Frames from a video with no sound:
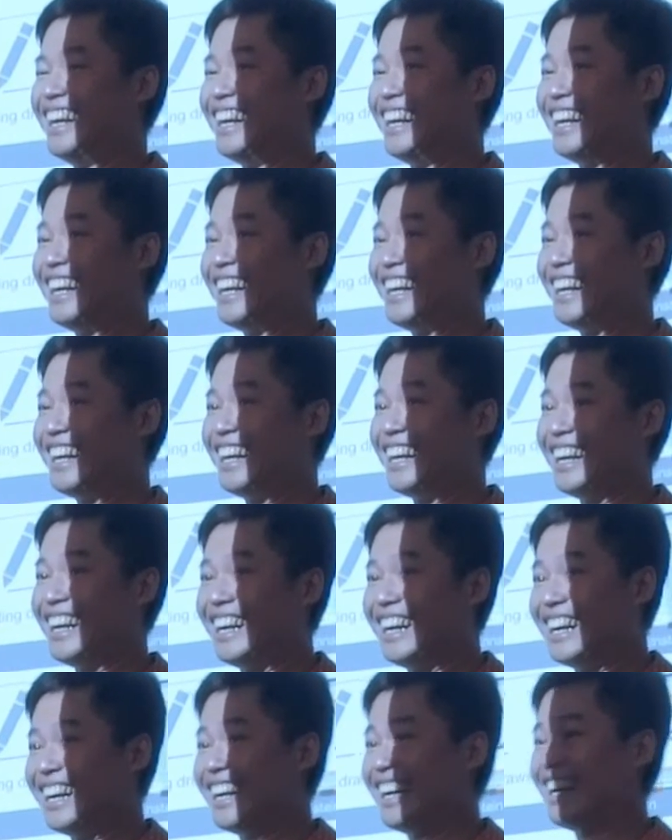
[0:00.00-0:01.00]
should be a
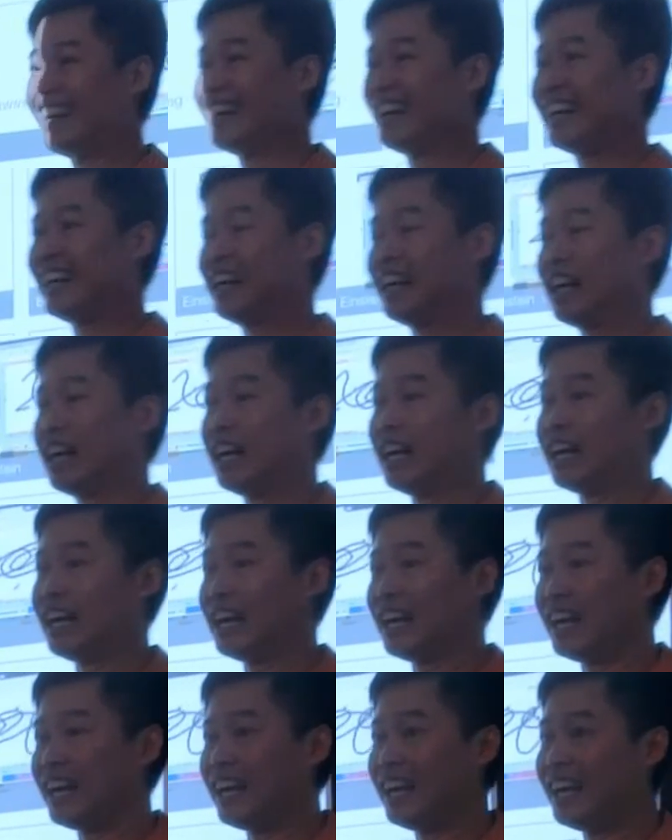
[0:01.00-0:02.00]
function to
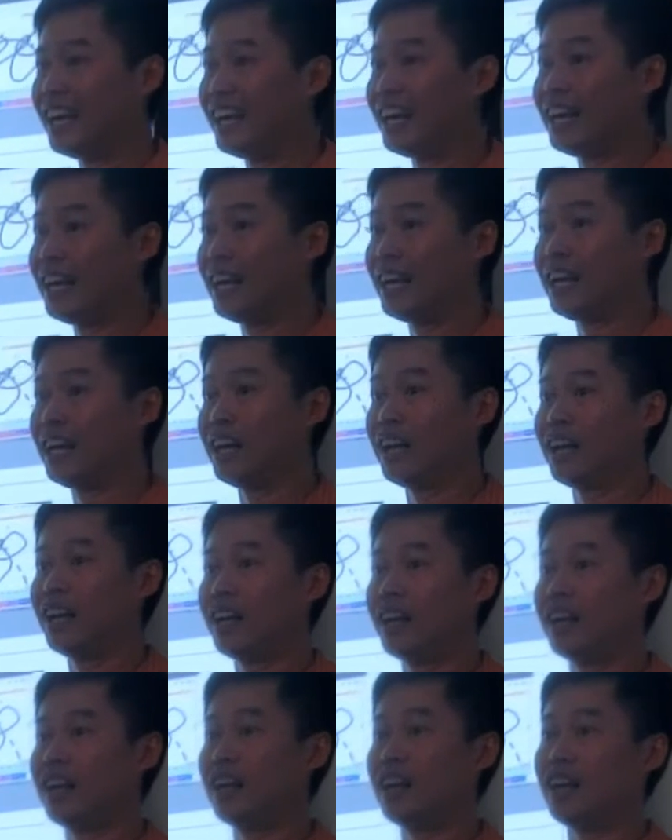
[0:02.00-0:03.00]
let them
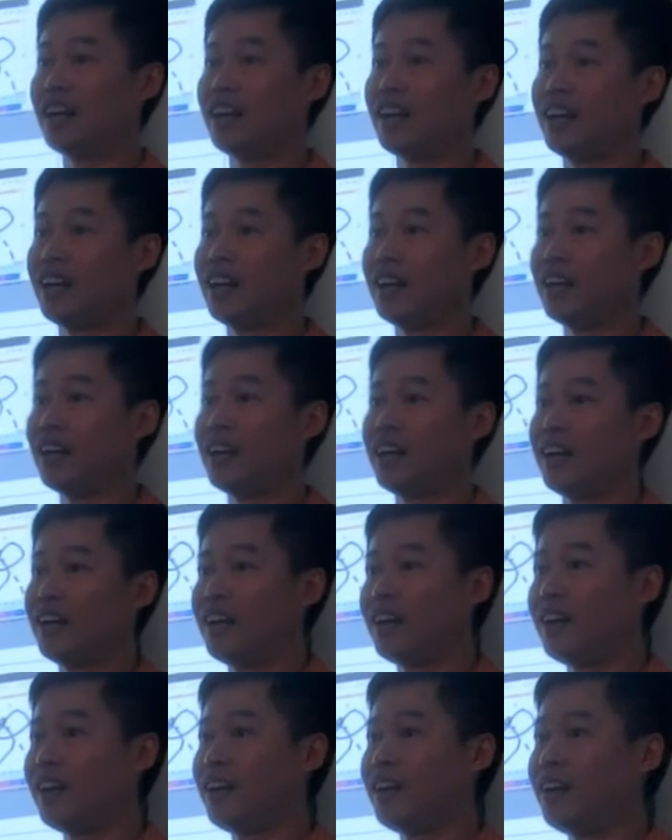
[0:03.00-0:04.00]
resubmit their
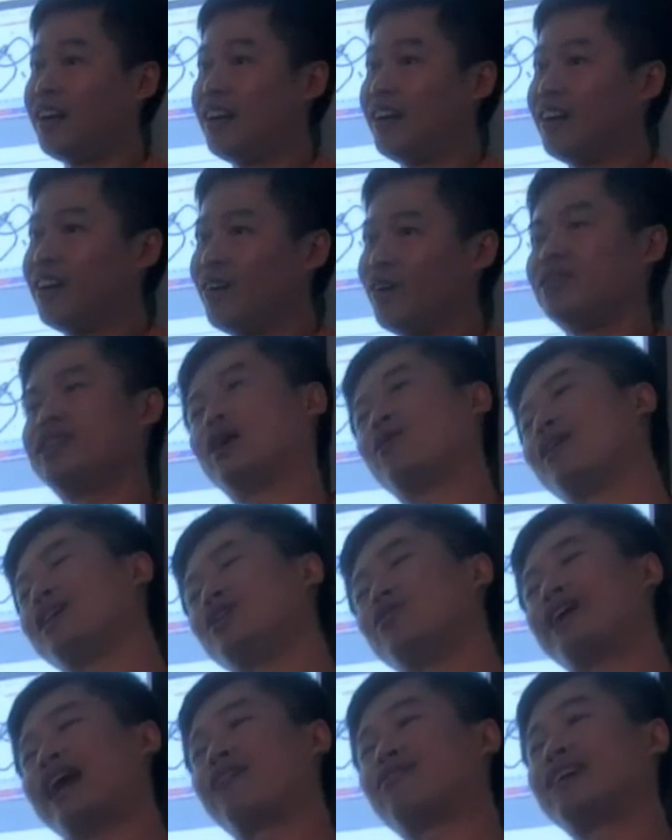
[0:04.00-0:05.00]
response. Or
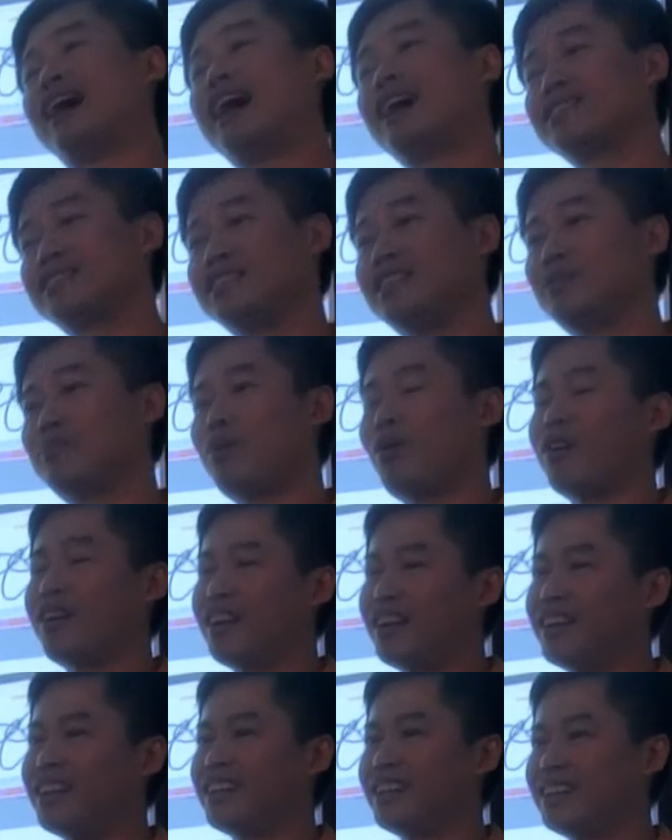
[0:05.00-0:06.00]
you have to ask Nearpod.
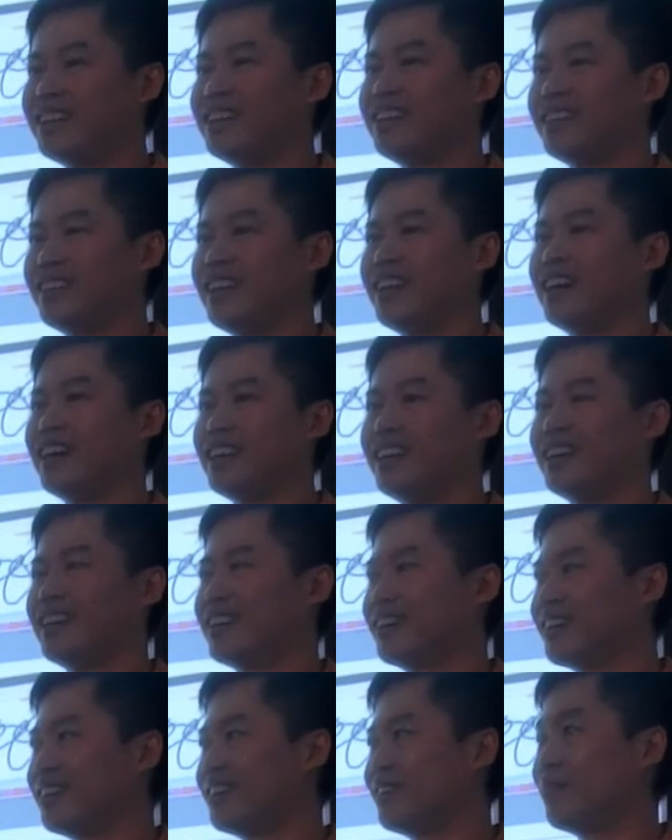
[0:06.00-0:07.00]
Okay. Yeah.
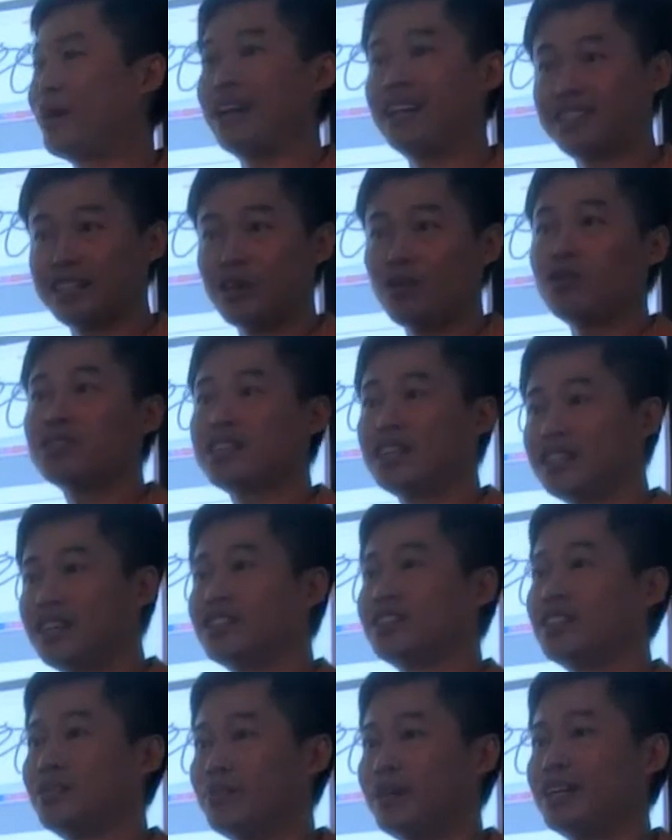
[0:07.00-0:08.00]
But it's a good
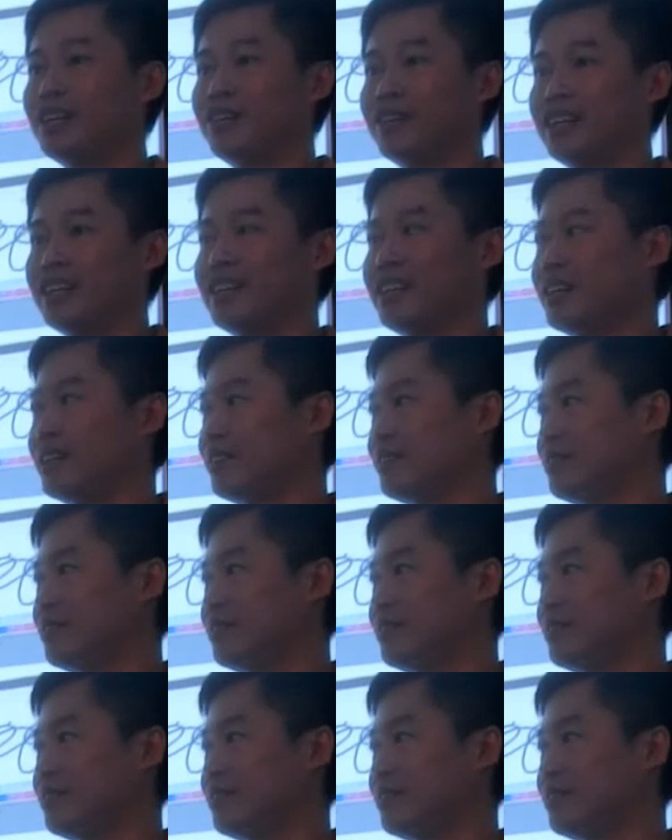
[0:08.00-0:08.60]
suggestion, by the way. Yeah.